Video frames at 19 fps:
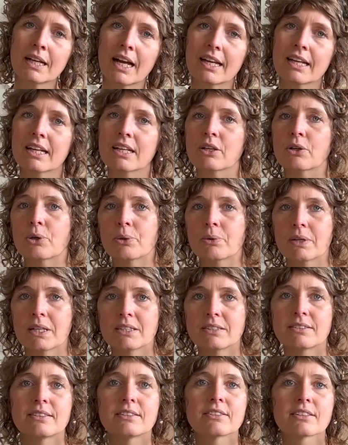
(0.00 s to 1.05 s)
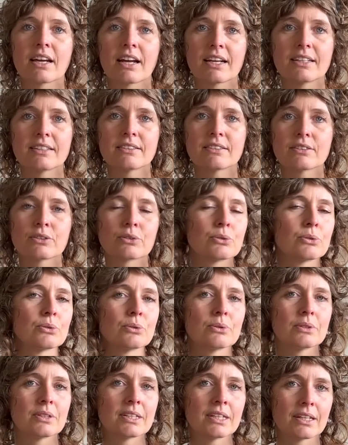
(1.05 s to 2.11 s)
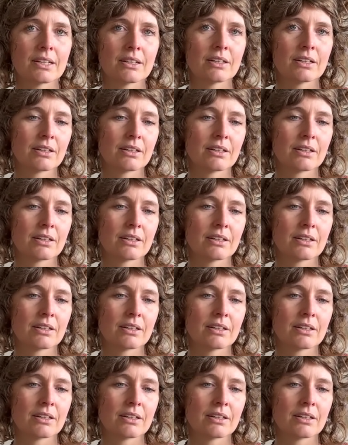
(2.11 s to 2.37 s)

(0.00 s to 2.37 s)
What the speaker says: I can always decide to